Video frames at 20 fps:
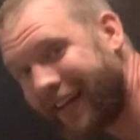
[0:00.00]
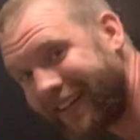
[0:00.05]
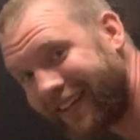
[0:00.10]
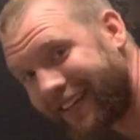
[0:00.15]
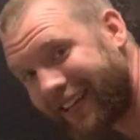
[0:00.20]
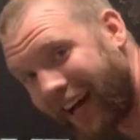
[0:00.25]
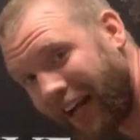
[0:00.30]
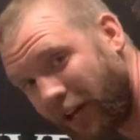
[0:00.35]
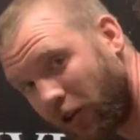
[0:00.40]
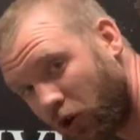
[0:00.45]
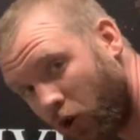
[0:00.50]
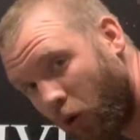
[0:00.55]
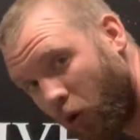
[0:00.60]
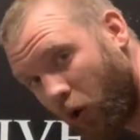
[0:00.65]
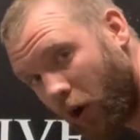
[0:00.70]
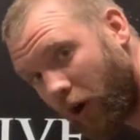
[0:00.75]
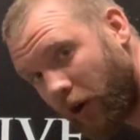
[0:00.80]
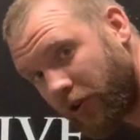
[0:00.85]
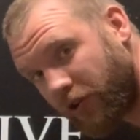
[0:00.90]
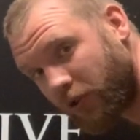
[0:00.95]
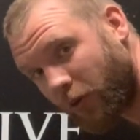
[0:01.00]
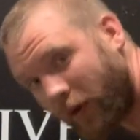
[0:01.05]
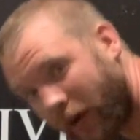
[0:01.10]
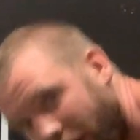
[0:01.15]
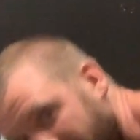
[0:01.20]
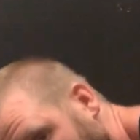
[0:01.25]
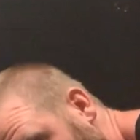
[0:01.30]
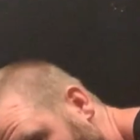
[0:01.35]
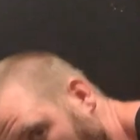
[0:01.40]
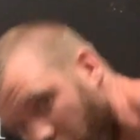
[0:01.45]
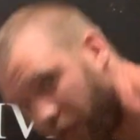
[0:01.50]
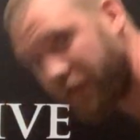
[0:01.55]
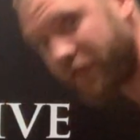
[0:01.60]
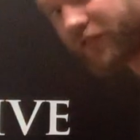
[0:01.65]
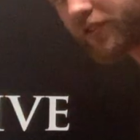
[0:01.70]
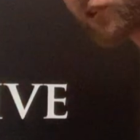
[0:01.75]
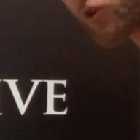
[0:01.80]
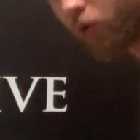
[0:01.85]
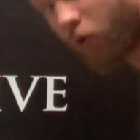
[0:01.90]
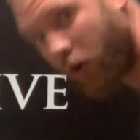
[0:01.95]
tight core, so we're not doing all
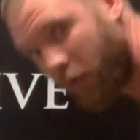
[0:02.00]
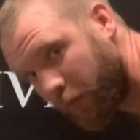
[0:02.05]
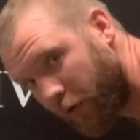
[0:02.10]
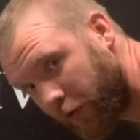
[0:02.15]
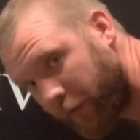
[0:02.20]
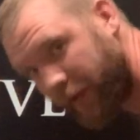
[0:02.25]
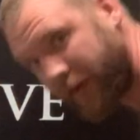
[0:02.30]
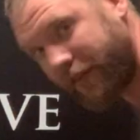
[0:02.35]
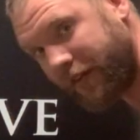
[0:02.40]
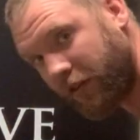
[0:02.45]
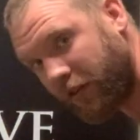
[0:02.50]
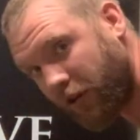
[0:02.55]
this core movement.